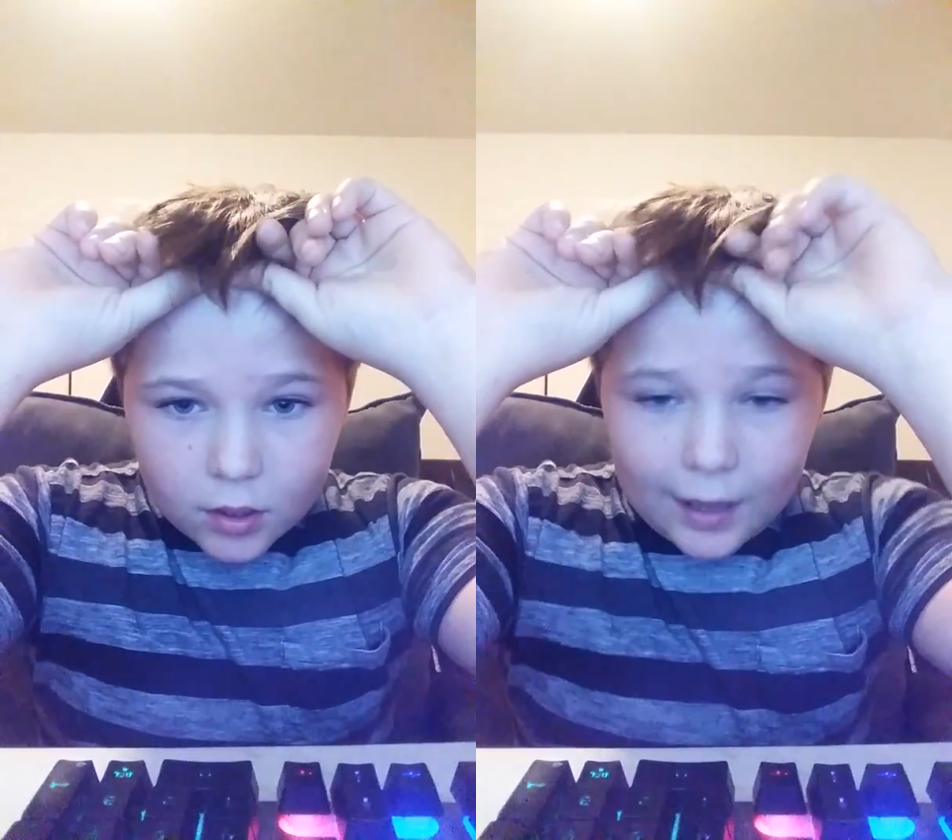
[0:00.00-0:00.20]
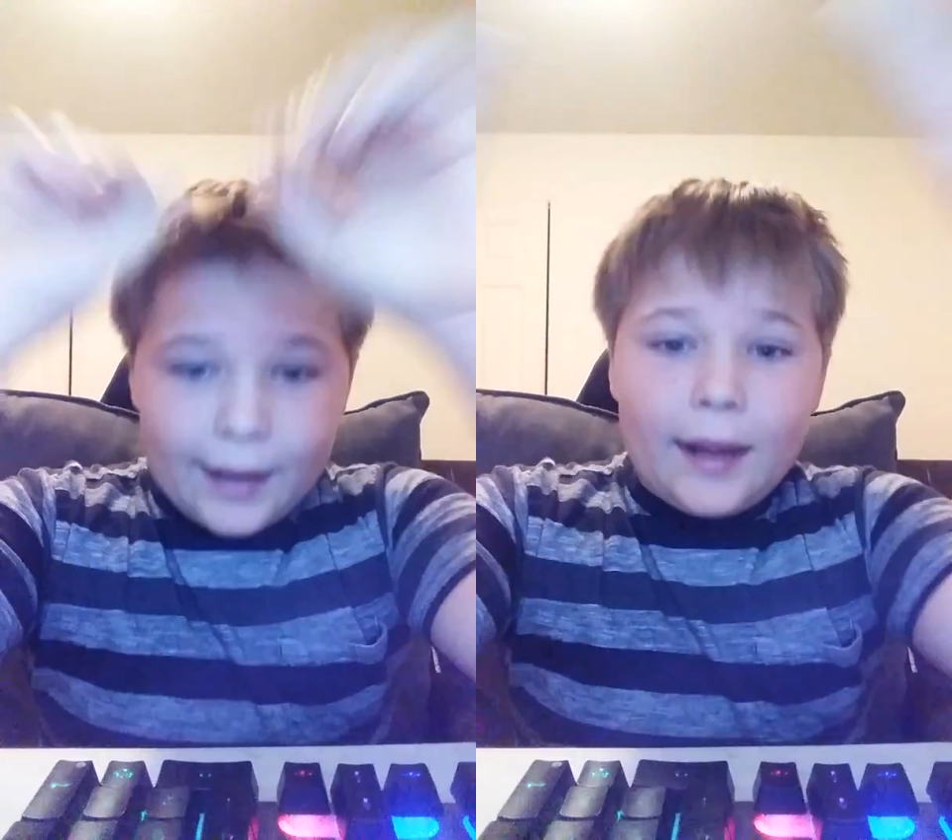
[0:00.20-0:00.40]

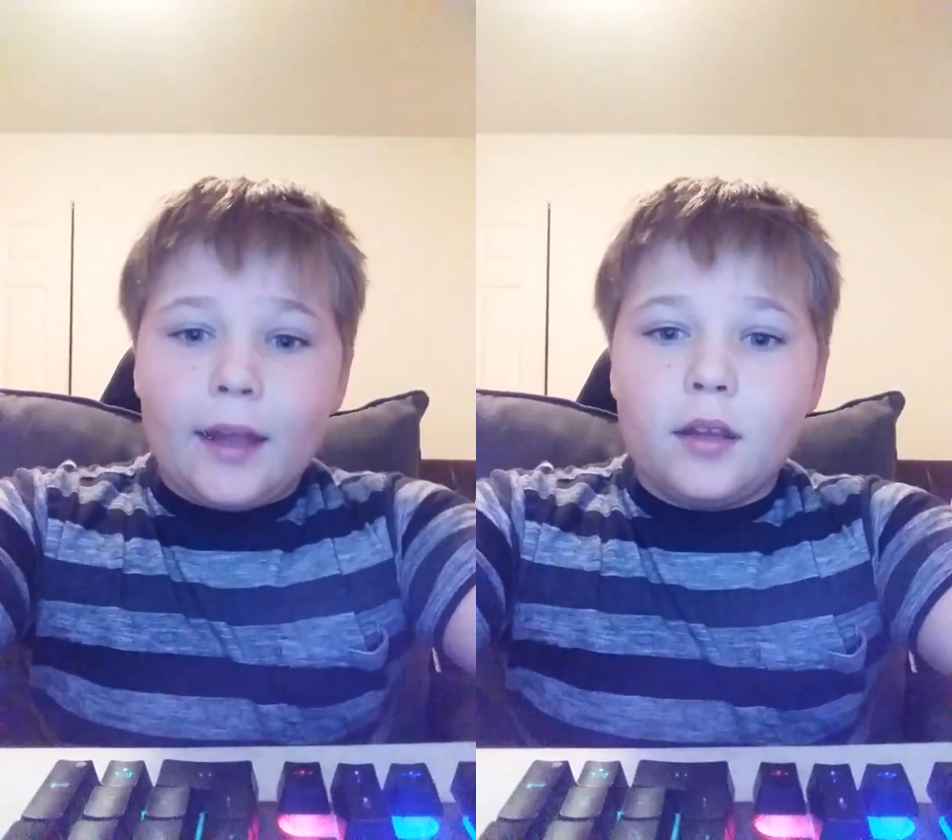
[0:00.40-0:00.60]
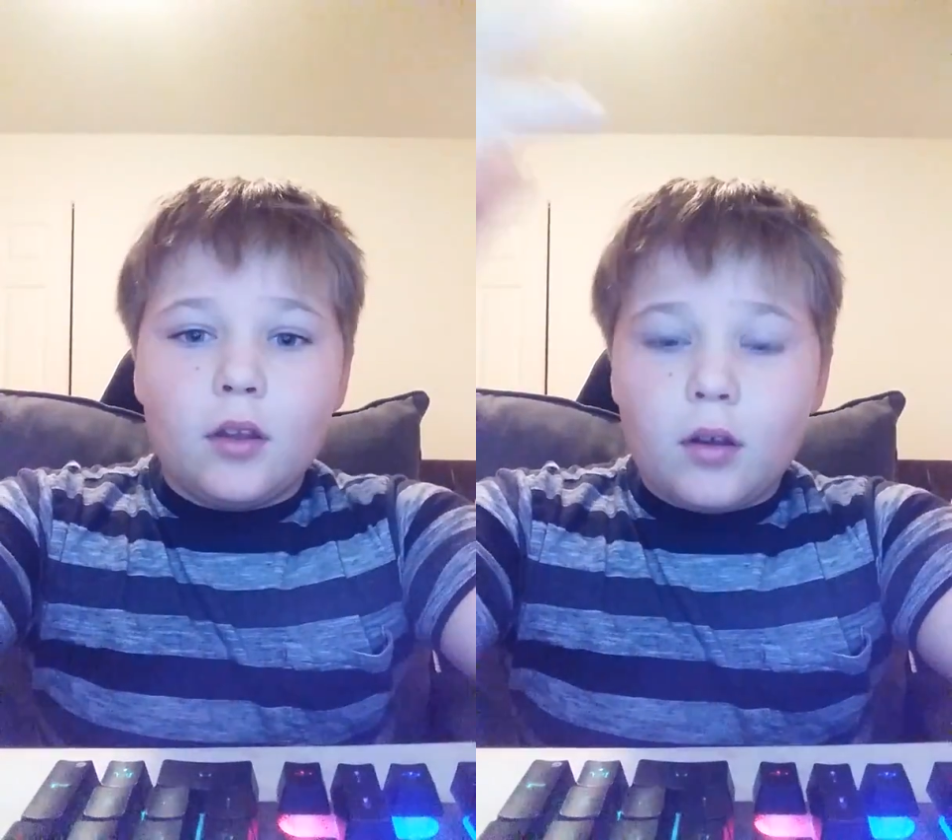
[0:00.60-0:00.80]
I
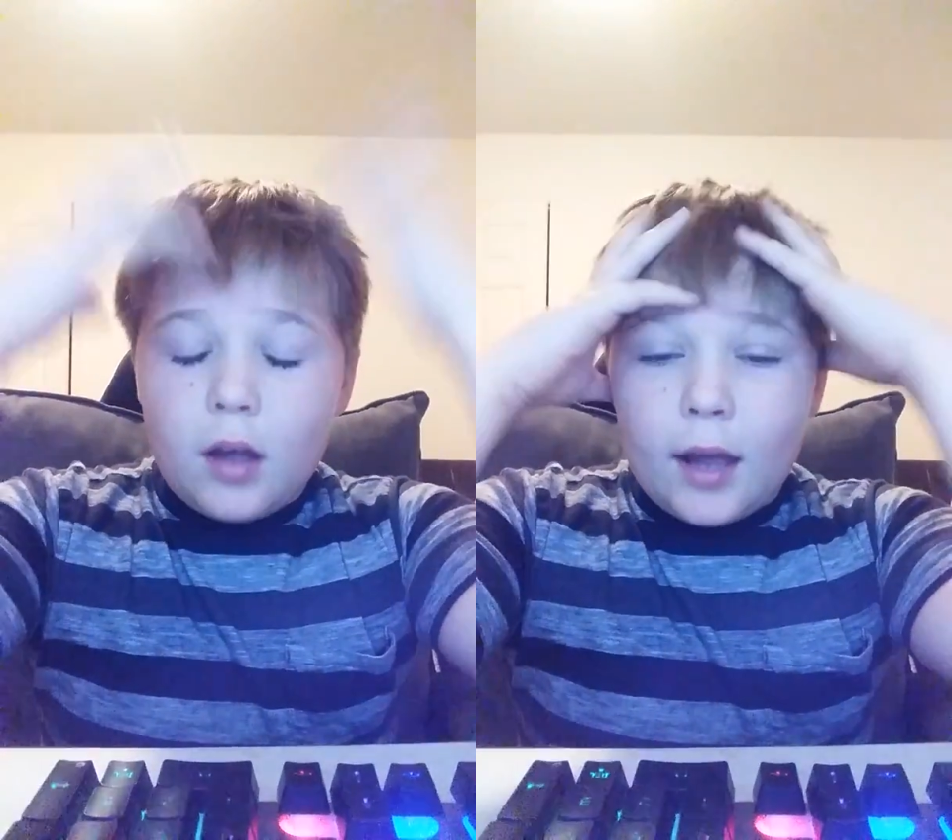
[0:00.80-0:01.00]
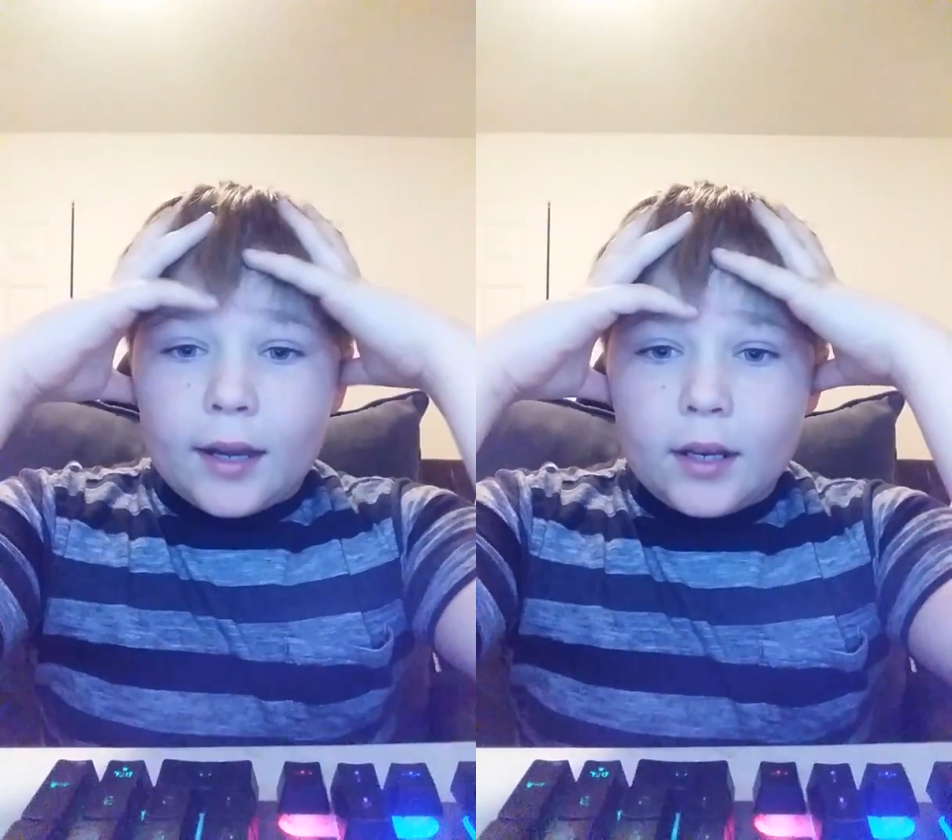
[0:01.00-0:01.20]
can't, no,
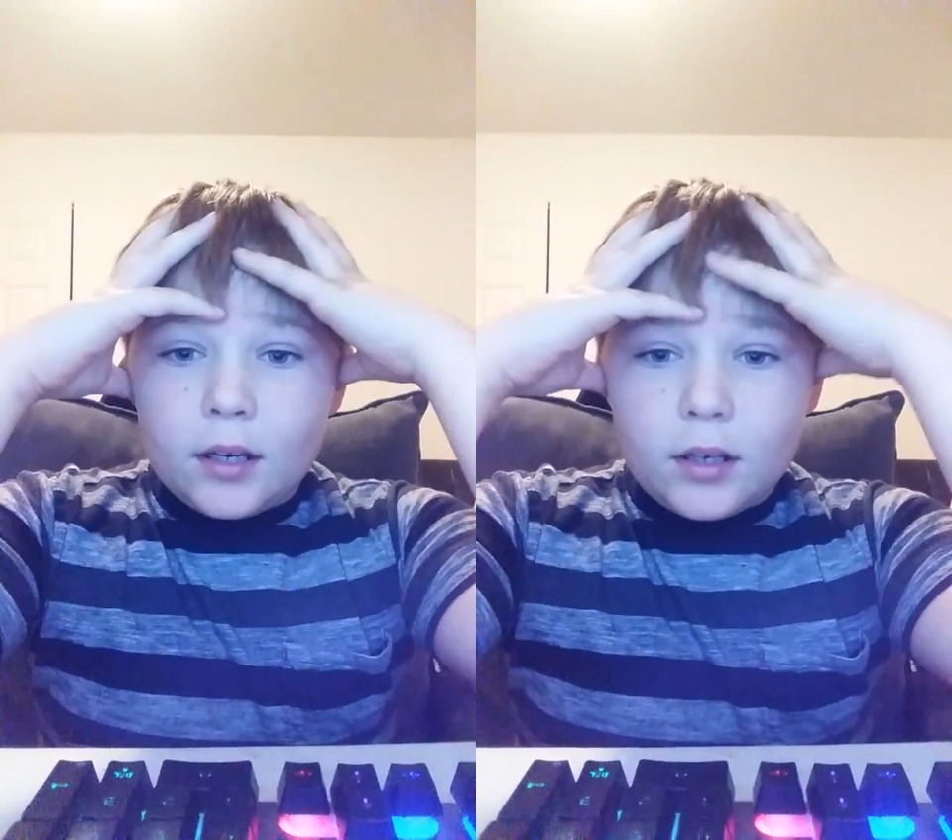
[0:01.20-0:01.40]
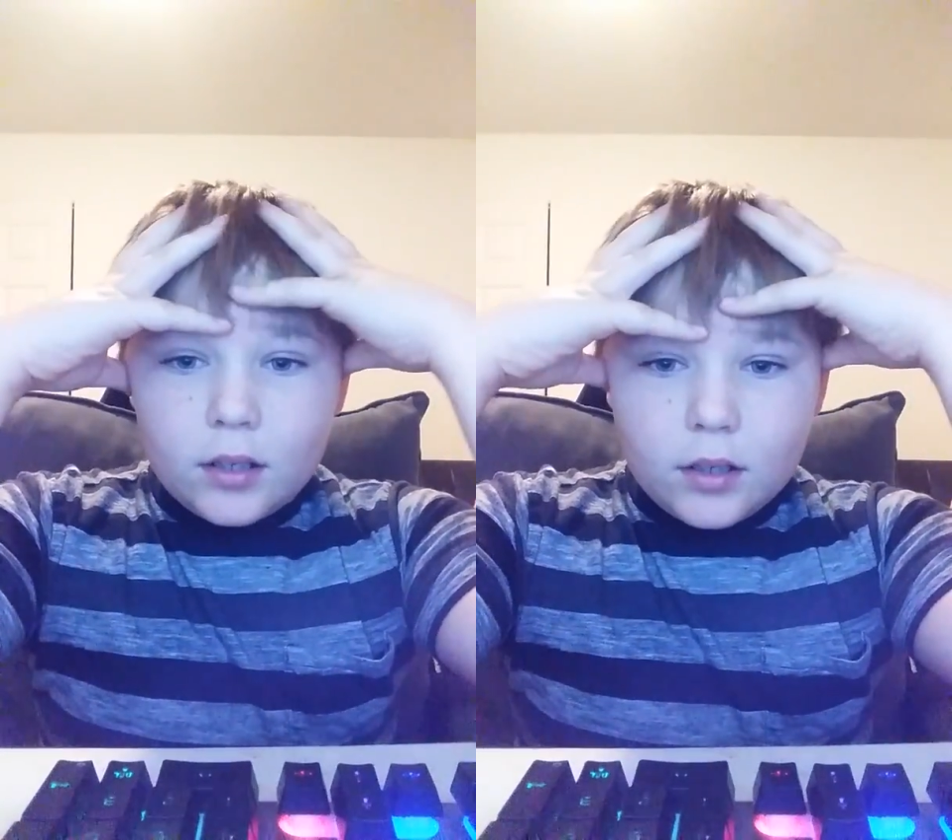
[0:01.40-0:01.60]
I
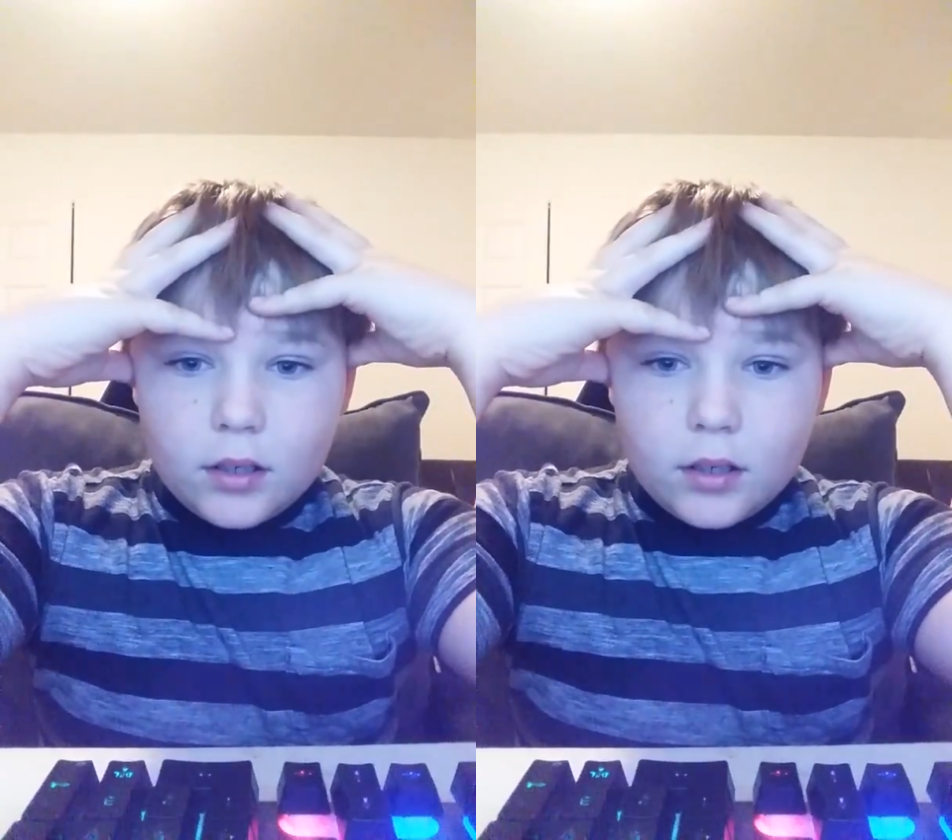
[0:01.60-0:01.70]
can,